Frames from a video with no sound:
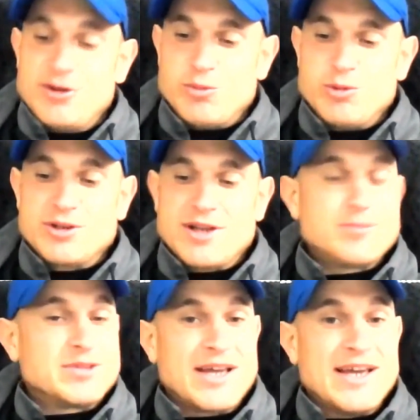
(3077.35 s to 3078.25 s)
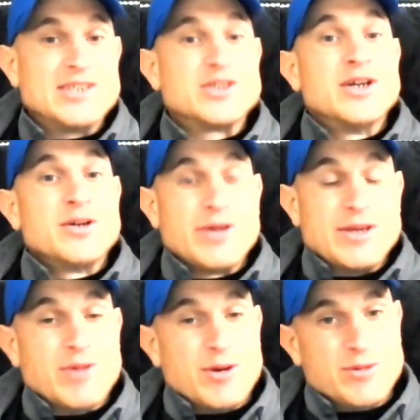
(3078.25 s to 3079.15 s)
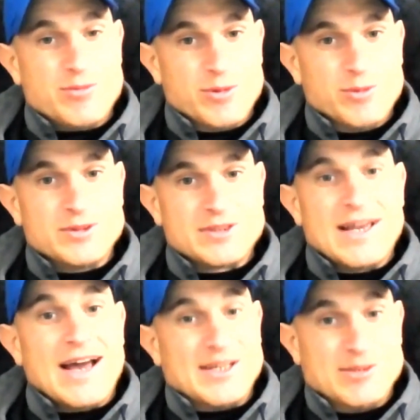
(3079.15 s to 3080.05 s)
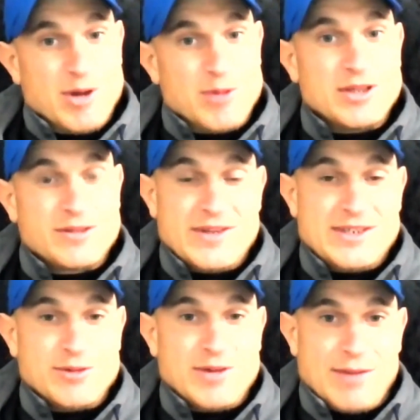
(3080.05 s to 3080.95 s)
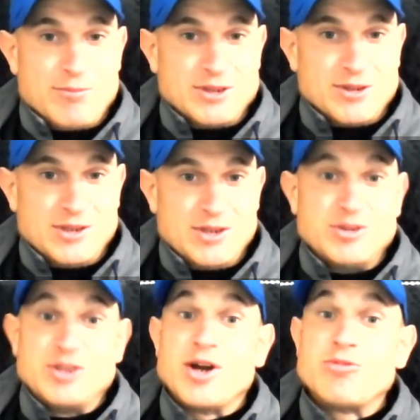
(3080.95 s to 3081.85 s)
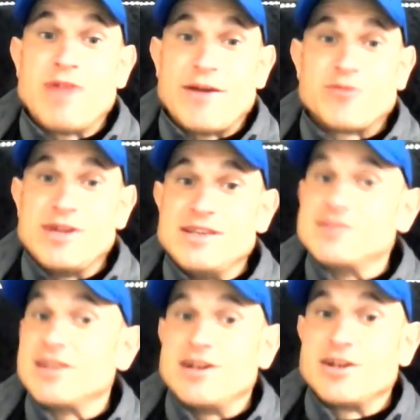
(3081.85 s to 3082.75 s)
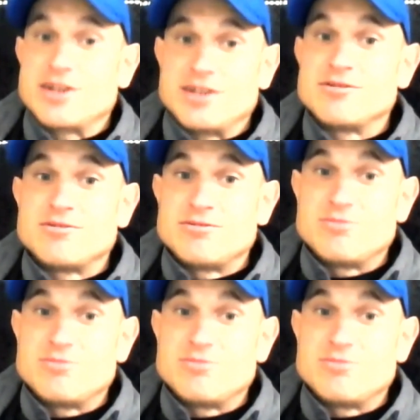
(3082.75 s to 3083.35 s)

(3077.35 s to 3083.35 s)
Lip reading: on the World Cup stage where you know the rules and there's video cameras on you and referees are going to look at